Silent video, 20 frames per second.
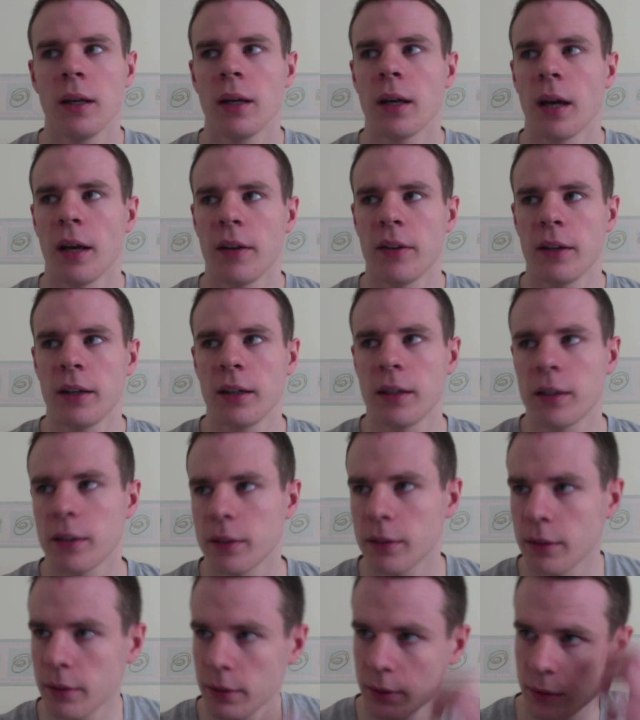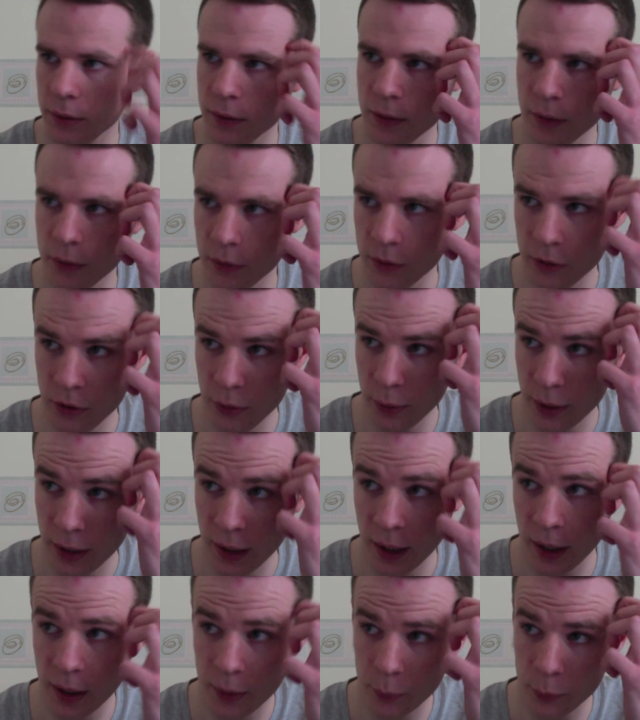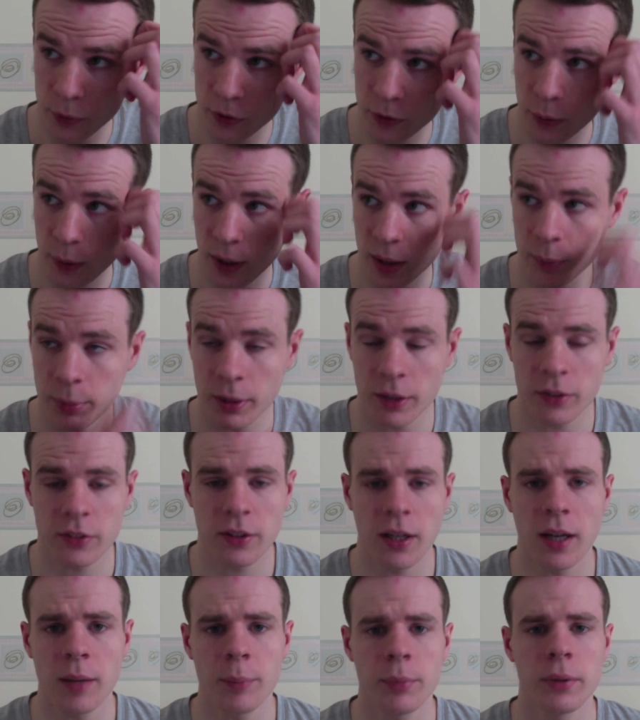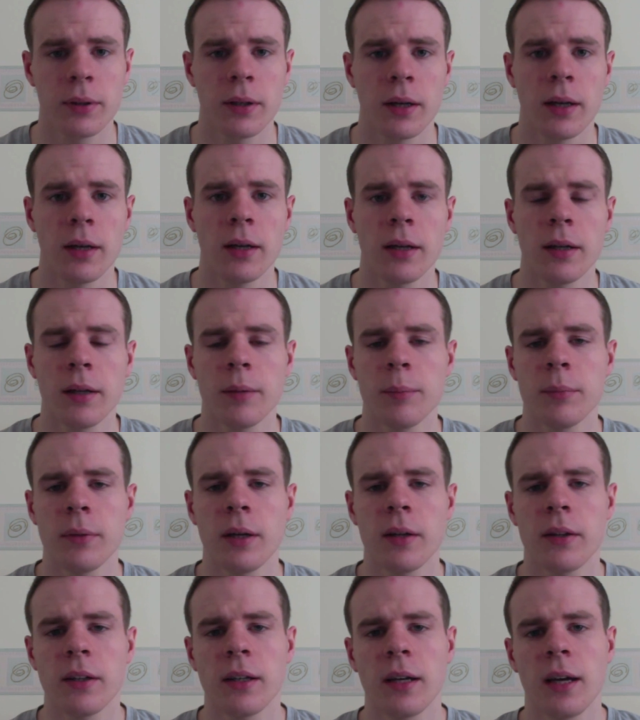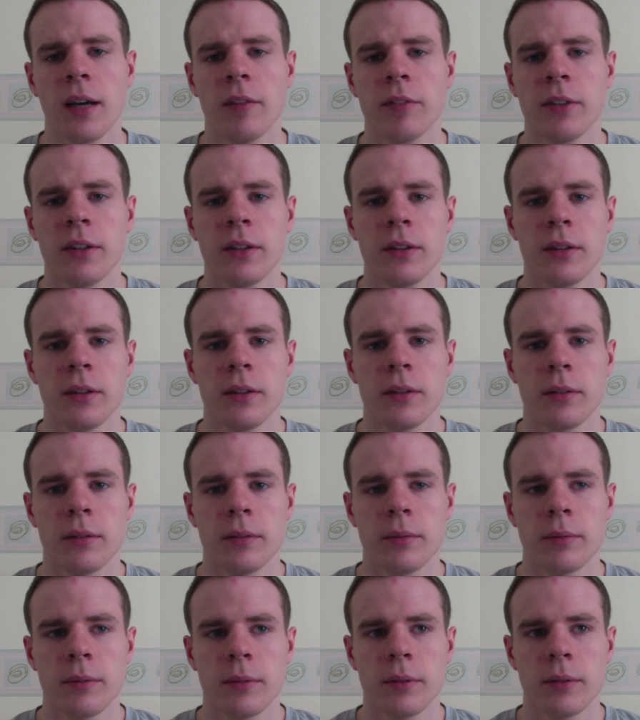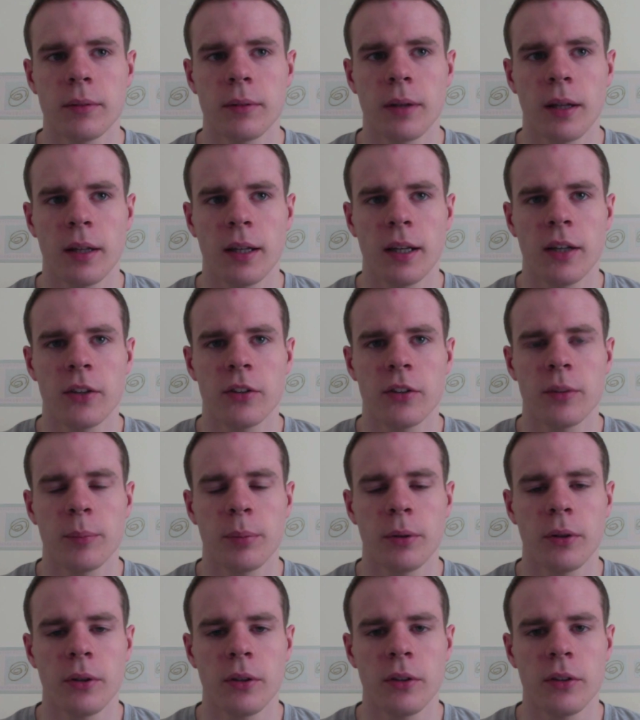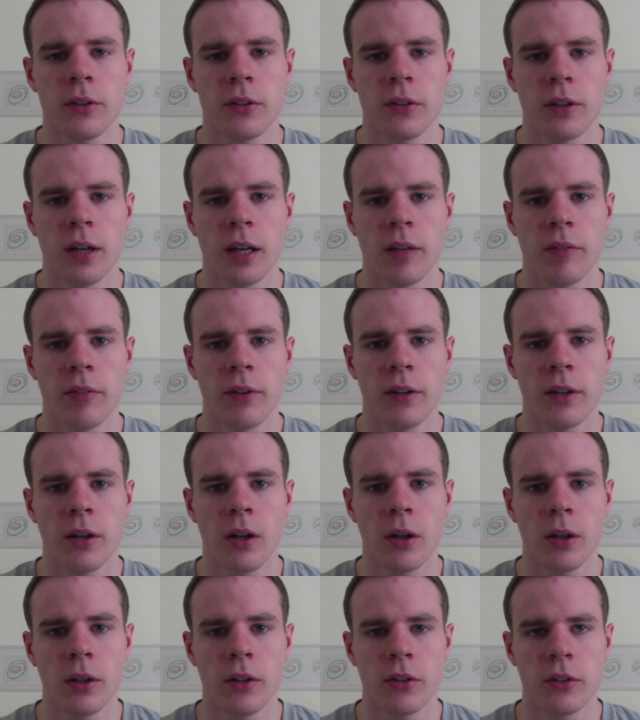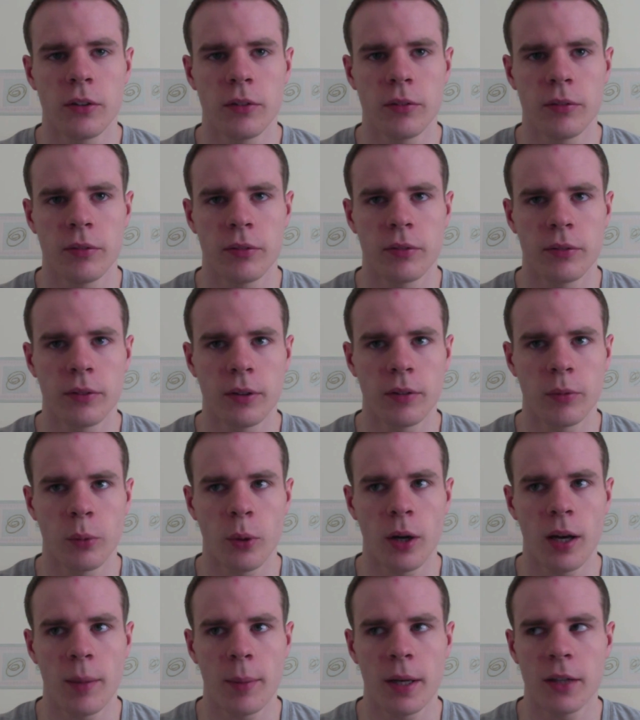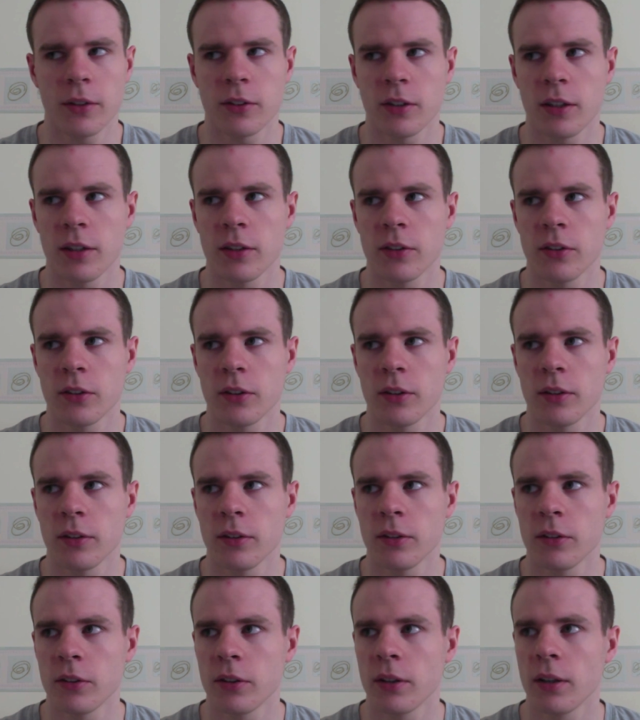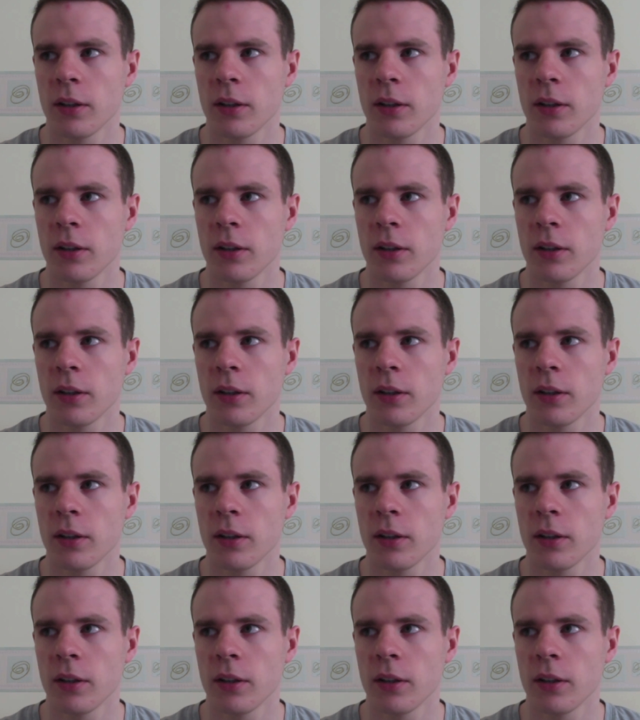I think doing that was quite a big step. I think it's important to have the knowledge of what MS is, and